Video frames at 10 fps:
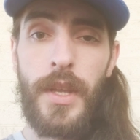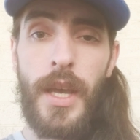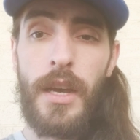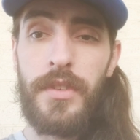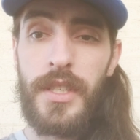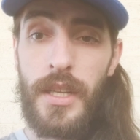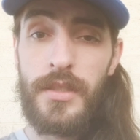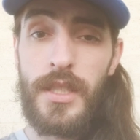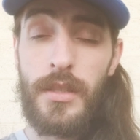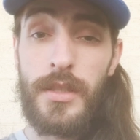Having them
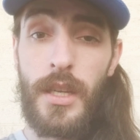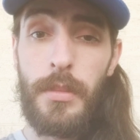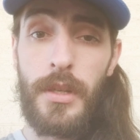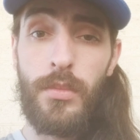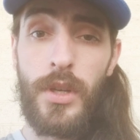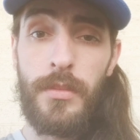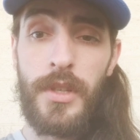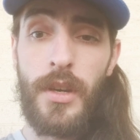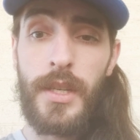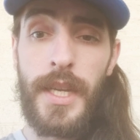set up an appointment
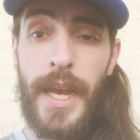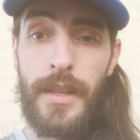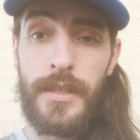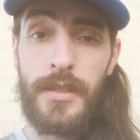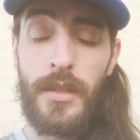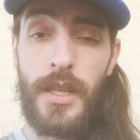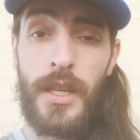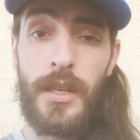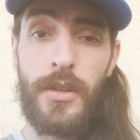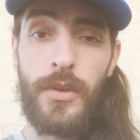on
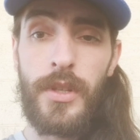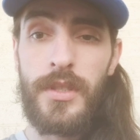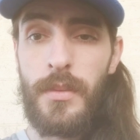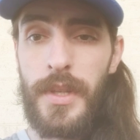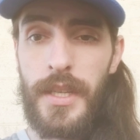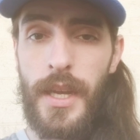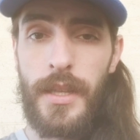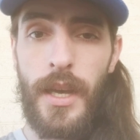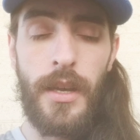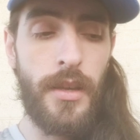Calendly or something like
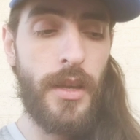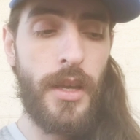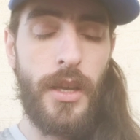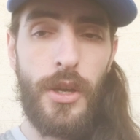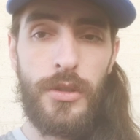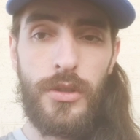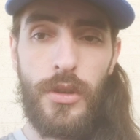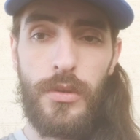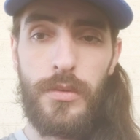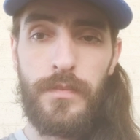that.
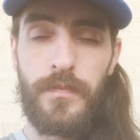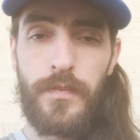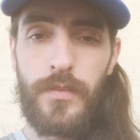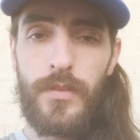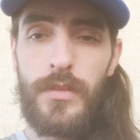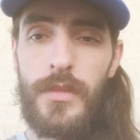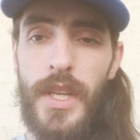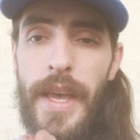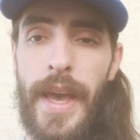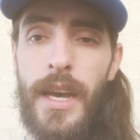So
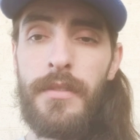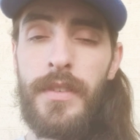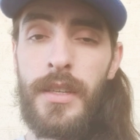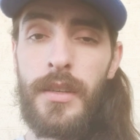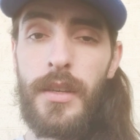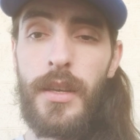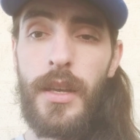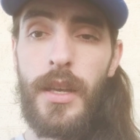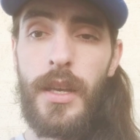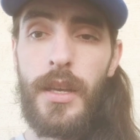having
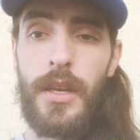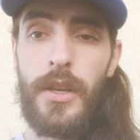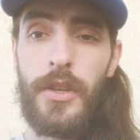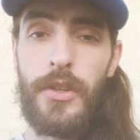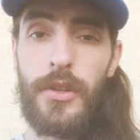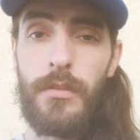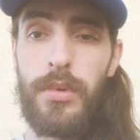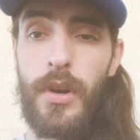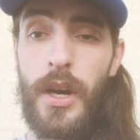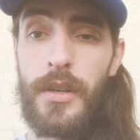your
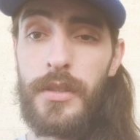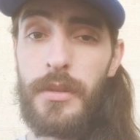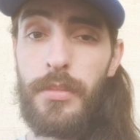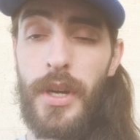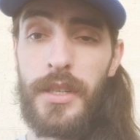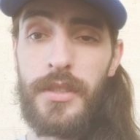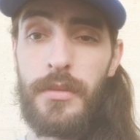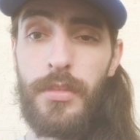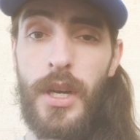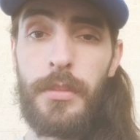product priced
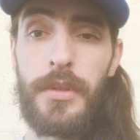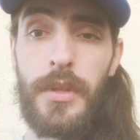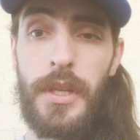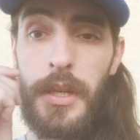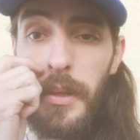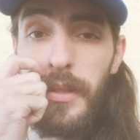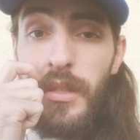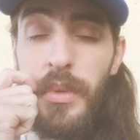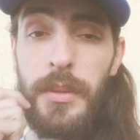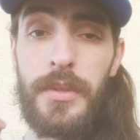properly to
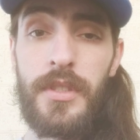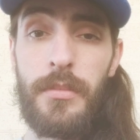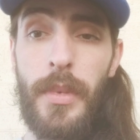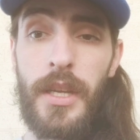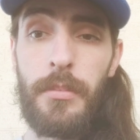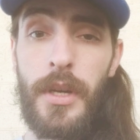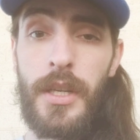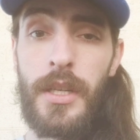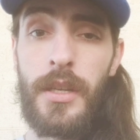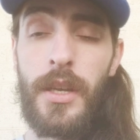be able to make
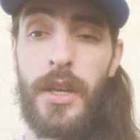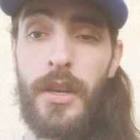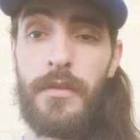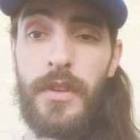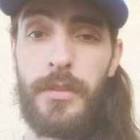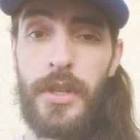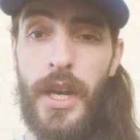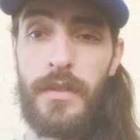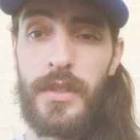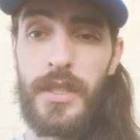money from your
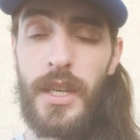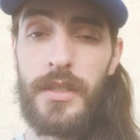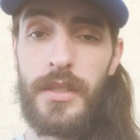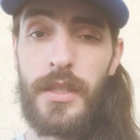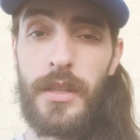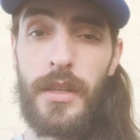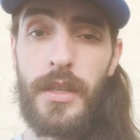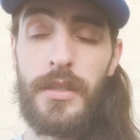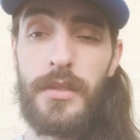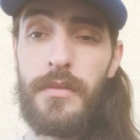advertising
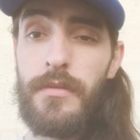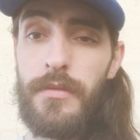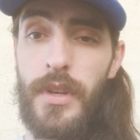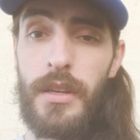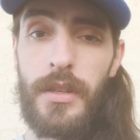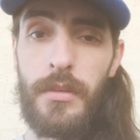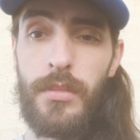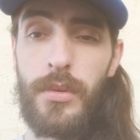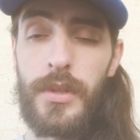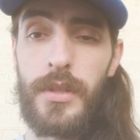is very
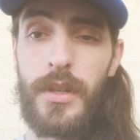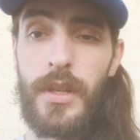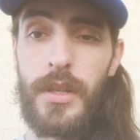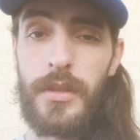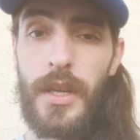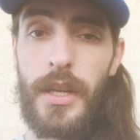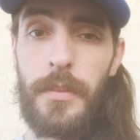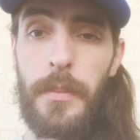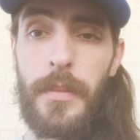important, okay?